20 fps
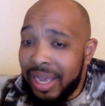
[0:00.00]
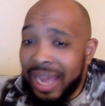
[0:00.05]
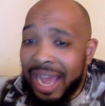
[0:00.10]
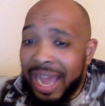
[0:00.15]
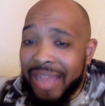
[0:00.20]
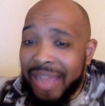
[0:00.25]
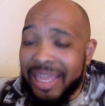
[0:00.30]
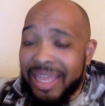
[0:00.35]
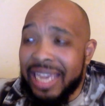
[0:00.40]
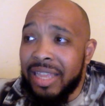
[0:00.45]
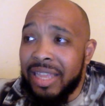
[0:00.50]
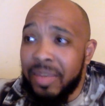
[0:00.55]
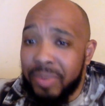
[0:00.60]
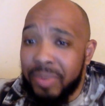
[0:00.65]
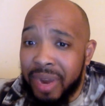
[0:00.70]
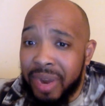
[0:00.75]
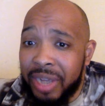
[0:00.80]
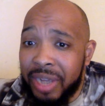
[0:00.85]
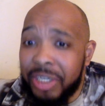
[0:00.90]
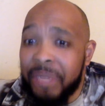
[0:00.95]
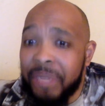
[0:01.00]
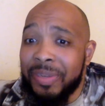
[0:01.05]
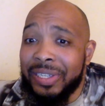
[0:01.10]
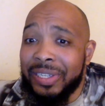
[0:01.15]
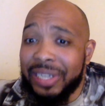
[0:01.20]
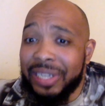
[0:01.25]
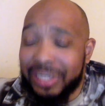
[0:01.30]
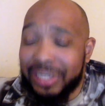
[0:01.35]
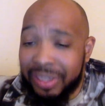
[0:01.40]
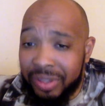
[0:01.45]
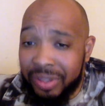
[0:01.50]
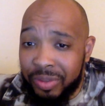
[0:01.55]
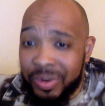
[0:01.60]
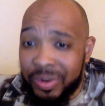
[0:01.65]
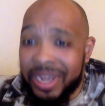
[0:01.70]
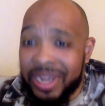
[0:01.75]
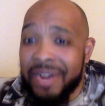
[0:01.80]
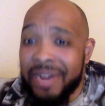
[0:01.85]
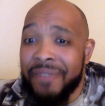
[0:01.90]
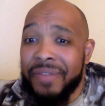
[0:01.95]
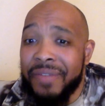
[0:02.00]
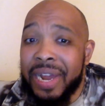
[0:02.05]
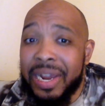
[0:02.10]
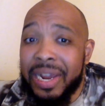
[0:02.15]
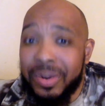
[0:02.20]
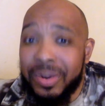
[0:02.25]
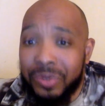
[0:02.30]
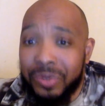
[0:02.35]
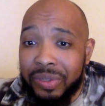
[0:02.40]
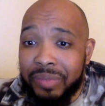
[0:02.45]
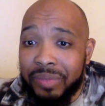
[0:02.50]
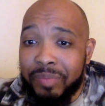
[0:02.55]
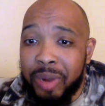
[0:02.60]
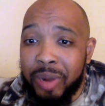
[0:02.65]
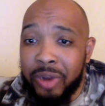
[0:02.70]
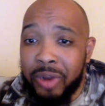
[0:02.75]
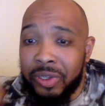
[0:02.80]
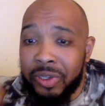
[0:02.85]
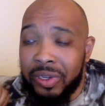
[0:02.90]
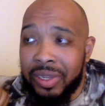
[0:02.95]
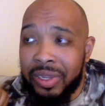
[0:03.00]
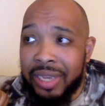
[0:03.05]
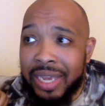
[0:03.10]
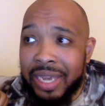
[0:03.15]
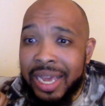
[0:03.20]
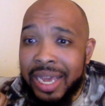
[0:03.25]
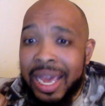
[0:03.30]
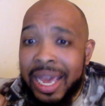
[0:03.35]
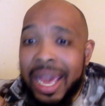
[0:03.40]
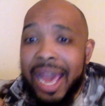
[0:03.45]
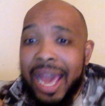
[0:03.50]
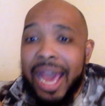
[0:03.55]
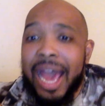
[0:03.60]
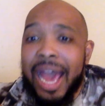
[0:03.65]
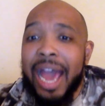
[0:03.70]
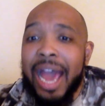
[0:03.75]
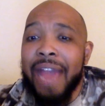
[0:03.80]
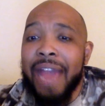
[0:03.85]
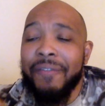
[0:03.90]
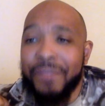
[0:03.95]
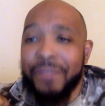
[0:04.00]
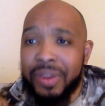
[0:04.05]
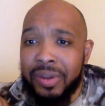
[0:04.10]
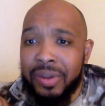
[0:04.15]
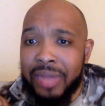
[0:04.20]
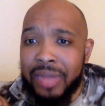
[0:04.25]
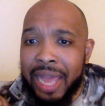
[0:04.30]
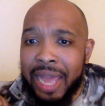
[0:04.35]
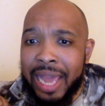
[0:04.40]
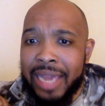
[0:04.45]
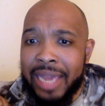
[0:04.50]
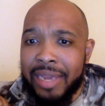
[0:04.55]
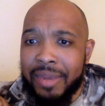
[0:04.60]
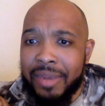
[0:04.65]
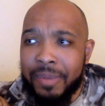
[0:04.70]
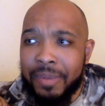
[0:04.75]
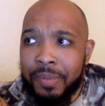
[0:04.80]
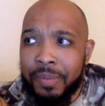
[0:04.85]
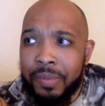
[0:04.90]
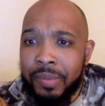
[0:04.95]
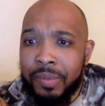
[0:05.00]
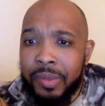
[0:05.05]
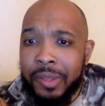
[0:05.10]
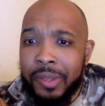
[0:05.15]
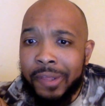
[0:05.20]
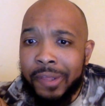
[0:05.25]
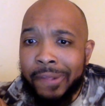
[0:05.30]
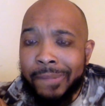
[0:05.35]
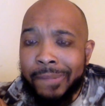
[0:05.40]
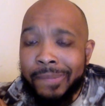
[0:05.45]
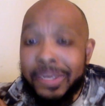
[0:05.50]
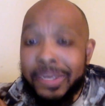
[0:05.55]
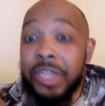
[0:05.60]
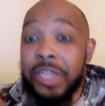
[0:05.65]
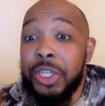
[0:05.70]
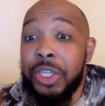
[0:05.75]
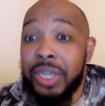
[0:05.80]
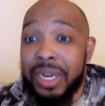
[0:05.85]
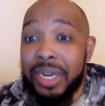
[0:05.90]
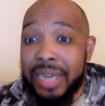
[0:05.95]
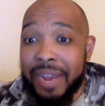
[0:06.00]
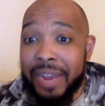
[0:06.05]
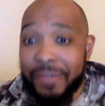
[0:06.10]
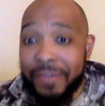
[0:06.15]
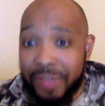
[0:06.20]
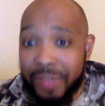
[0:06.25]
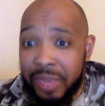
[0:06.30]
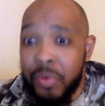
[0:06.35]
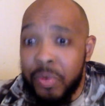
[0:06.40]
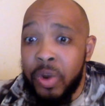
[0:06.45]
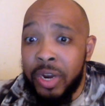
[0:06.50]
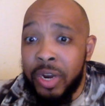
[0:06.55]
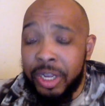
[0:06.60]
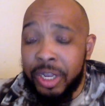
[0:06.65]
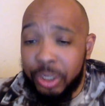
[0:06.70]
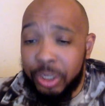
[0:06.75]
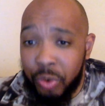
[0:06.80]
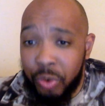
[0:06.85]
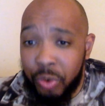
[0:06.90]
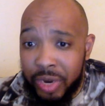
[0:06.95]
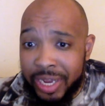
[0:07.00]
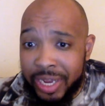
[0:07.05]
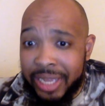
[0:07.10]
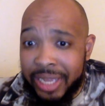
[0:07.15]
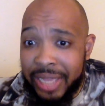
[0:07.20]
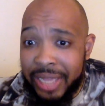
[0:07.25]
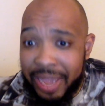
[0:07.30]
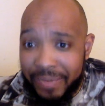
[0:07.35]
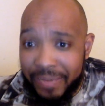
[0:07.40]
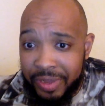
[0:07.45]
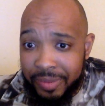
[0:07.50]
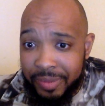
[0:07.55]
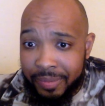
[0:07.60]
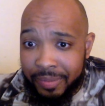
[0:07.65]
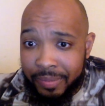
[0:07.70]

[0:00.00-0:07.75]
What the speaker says: I think LeBron should be 6-3 in the finals, personally. I feel like he should have definitely won in 2011.